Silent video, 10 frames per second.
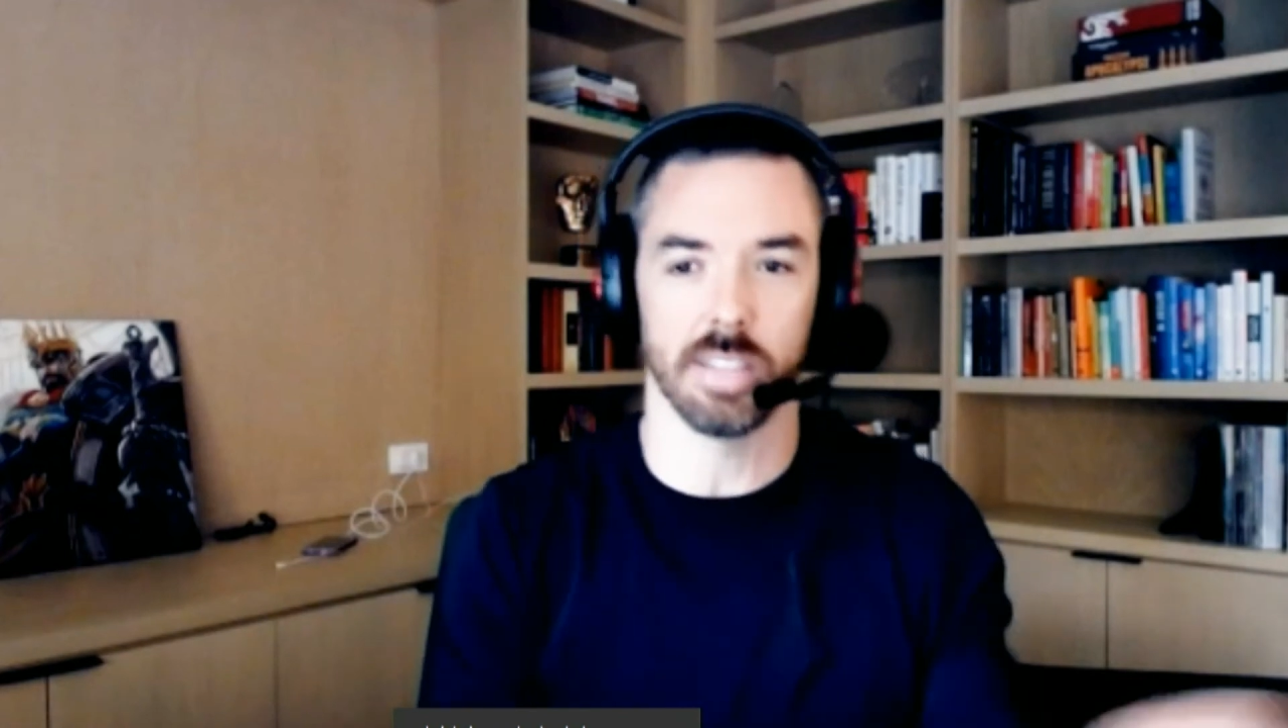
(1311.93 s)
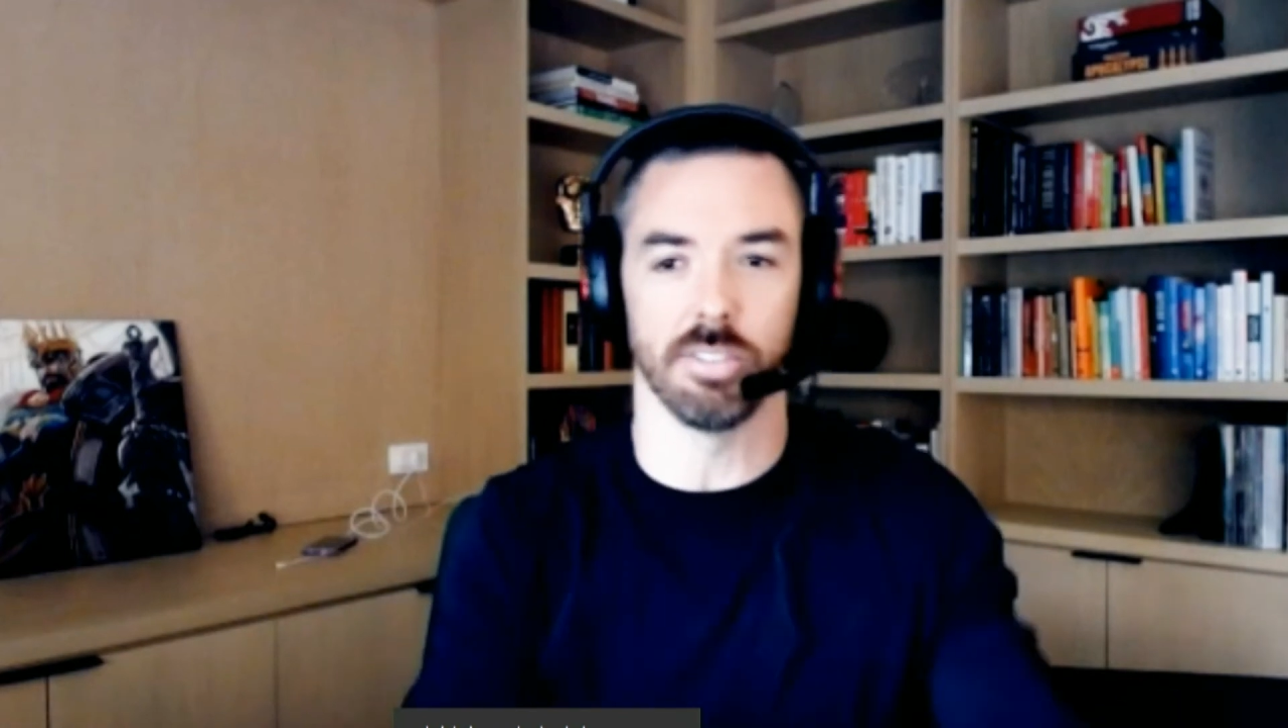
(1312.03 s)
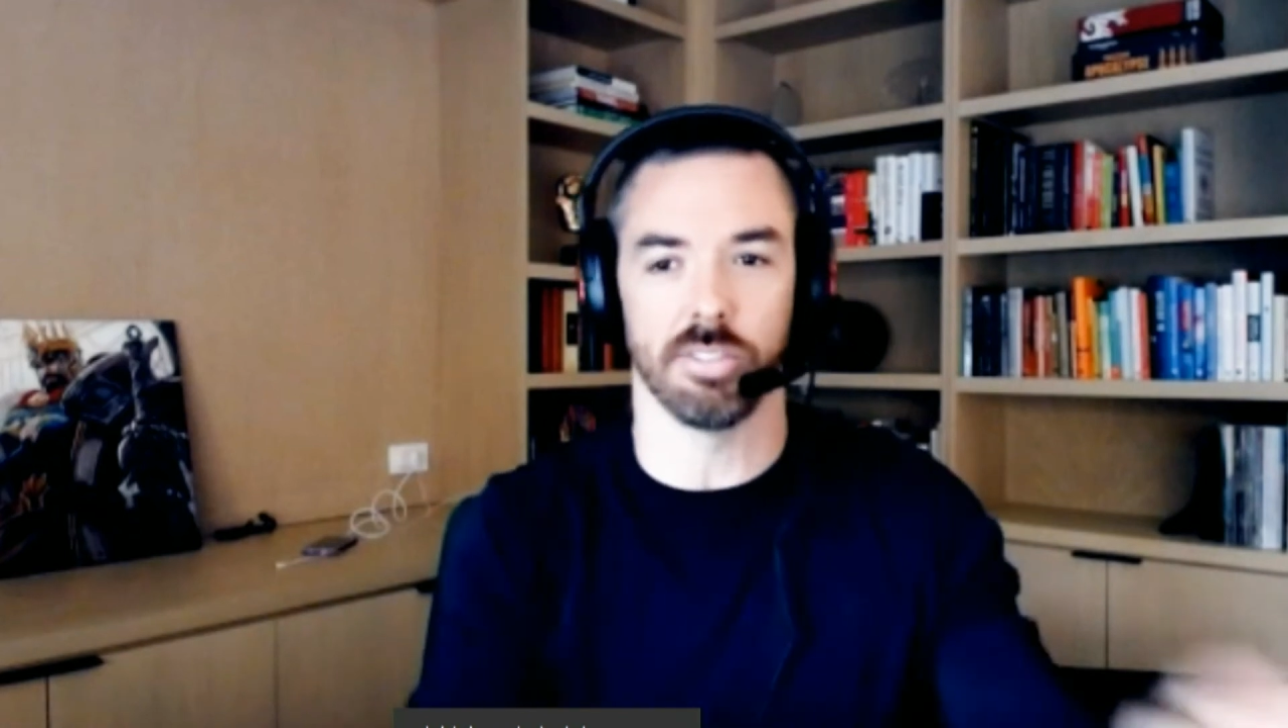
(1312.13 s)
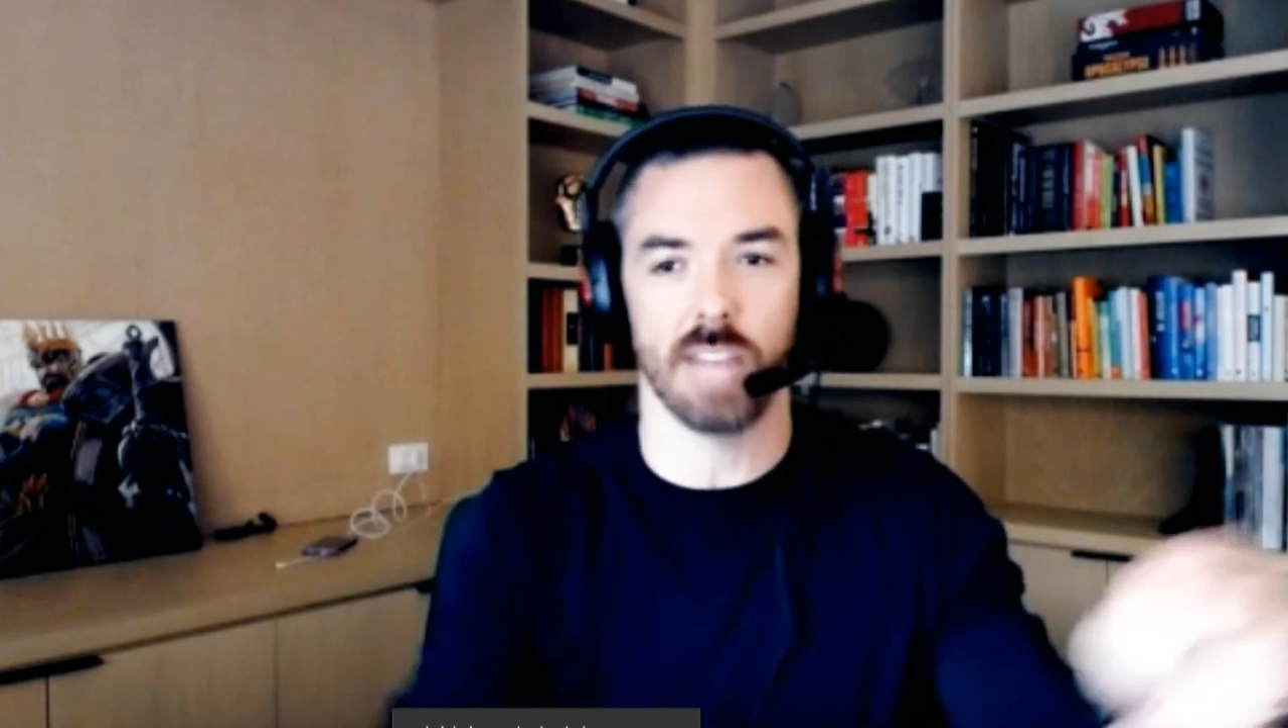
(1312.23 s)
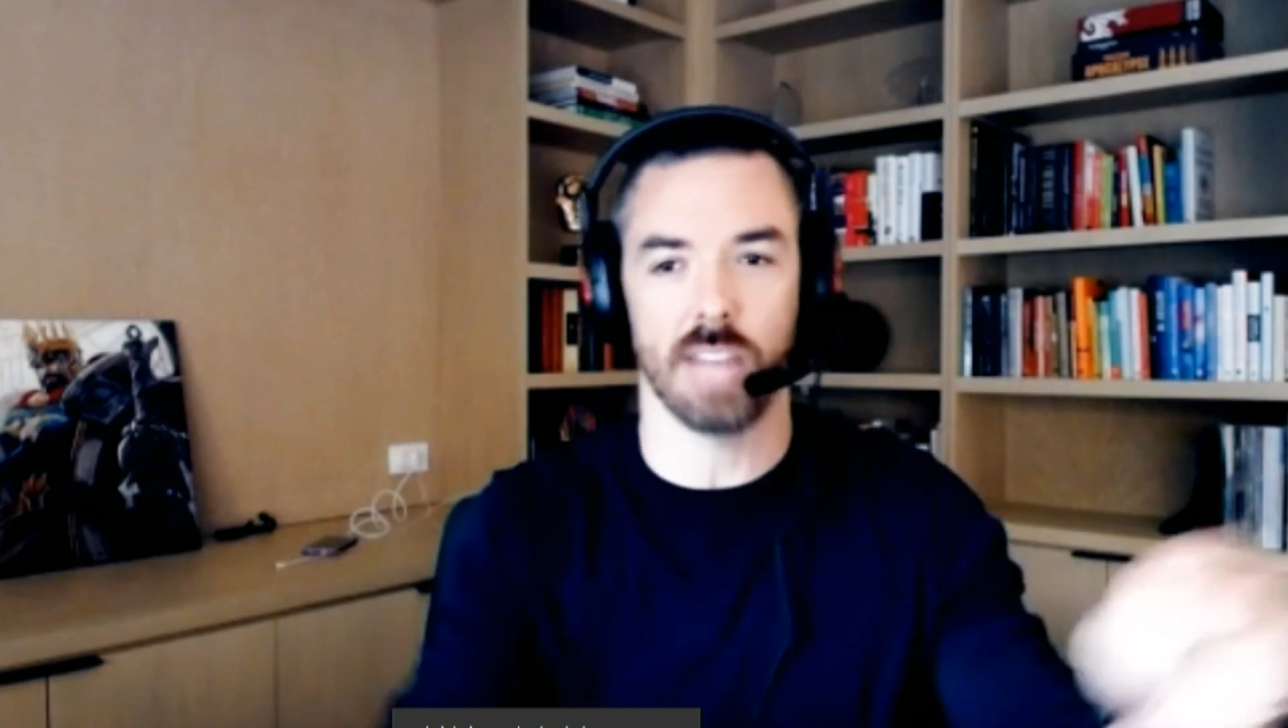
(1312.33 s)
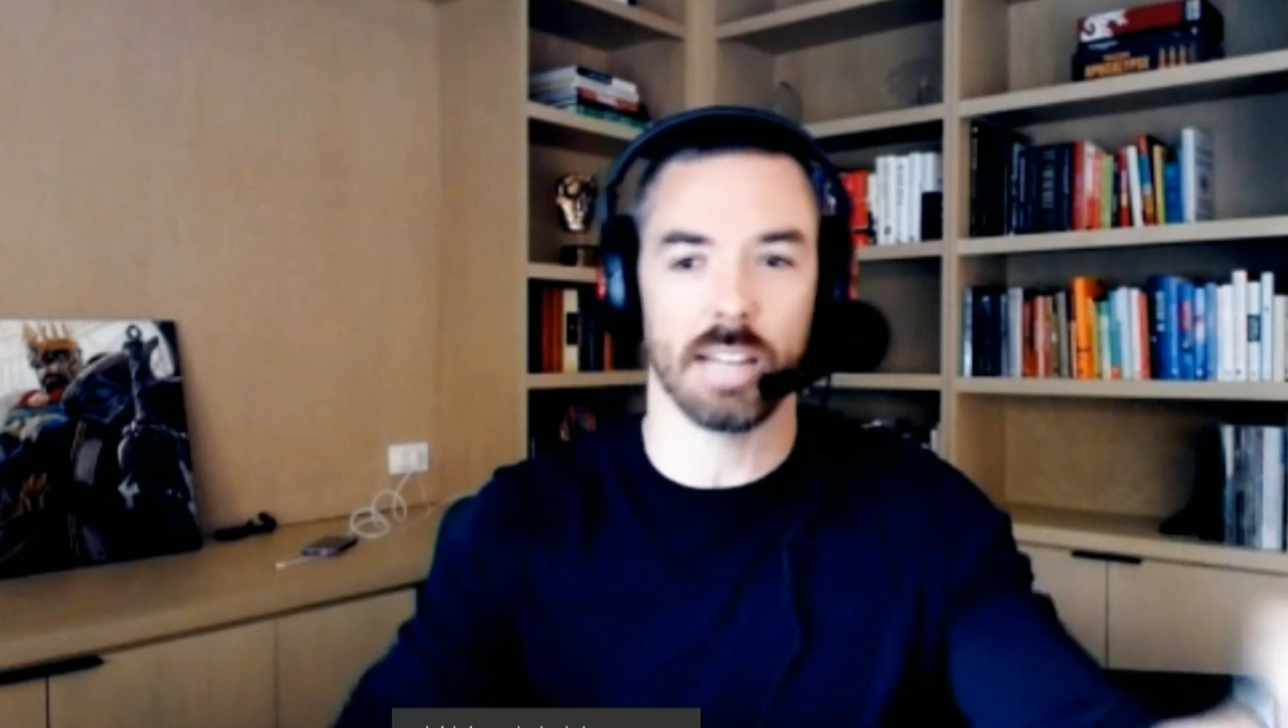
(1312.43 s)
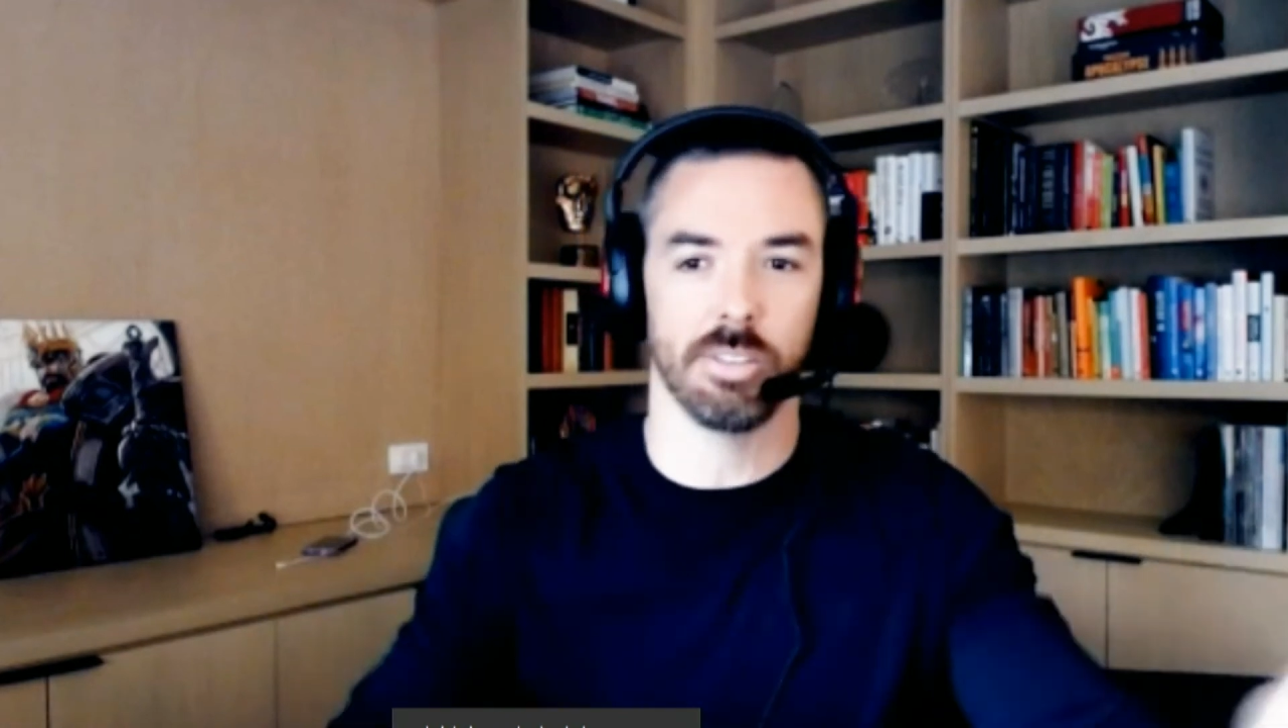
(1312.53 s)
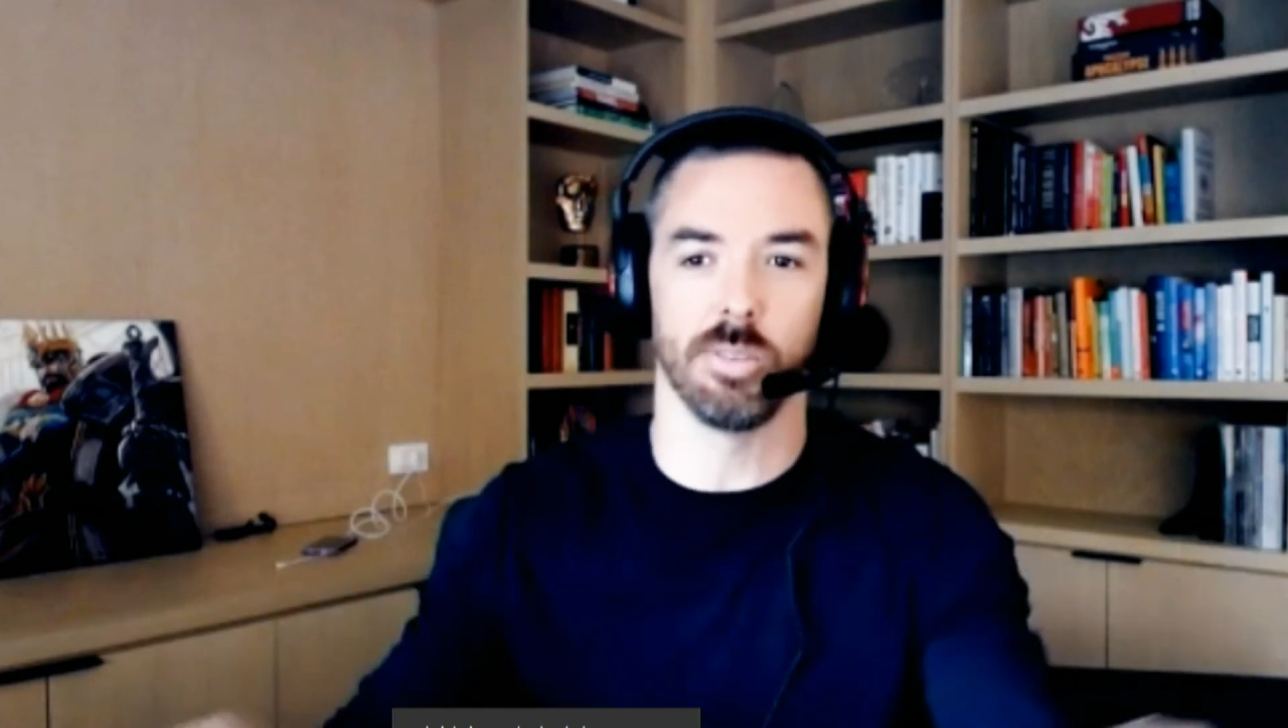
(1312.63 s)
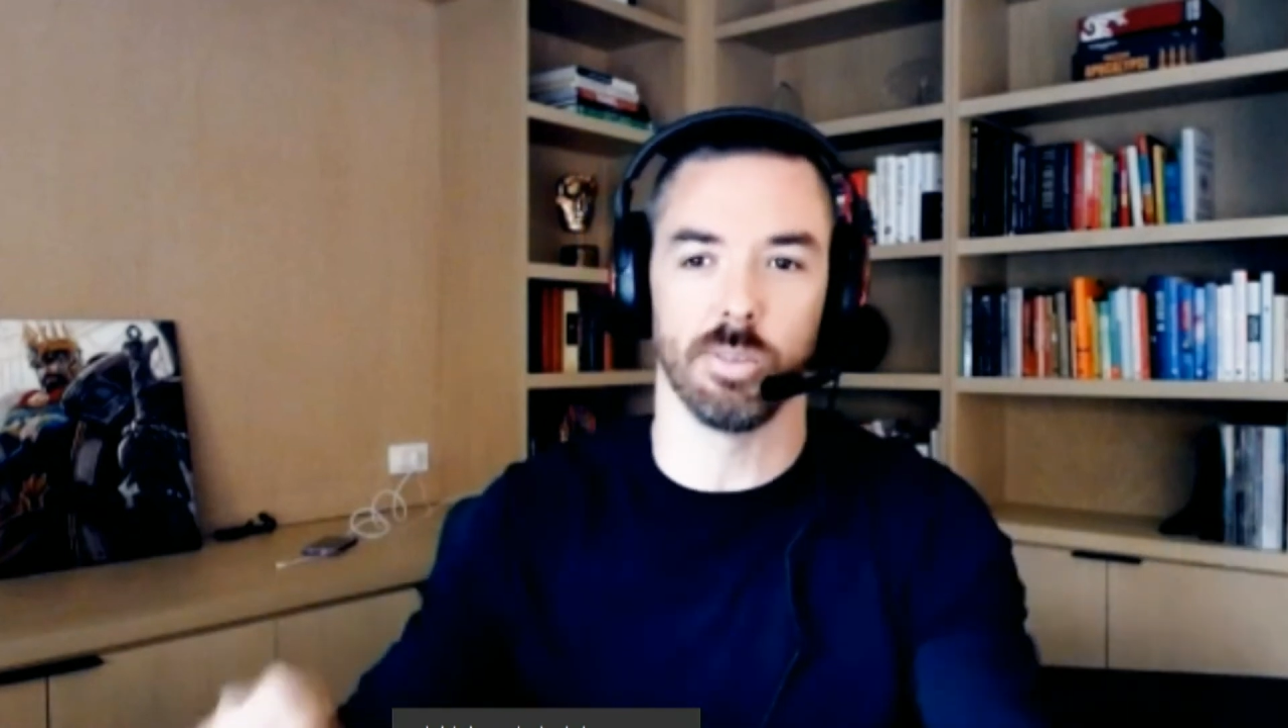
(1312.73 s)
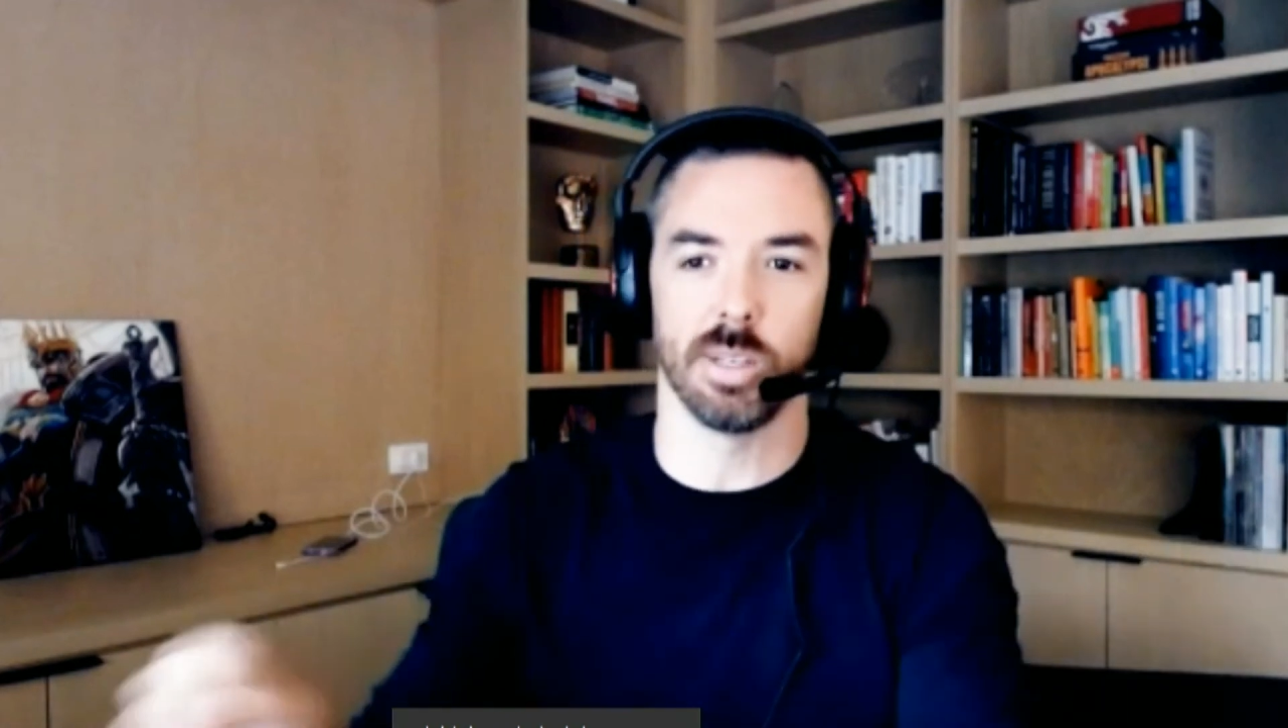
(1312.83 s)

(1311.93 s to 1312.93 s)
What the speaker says: get the statues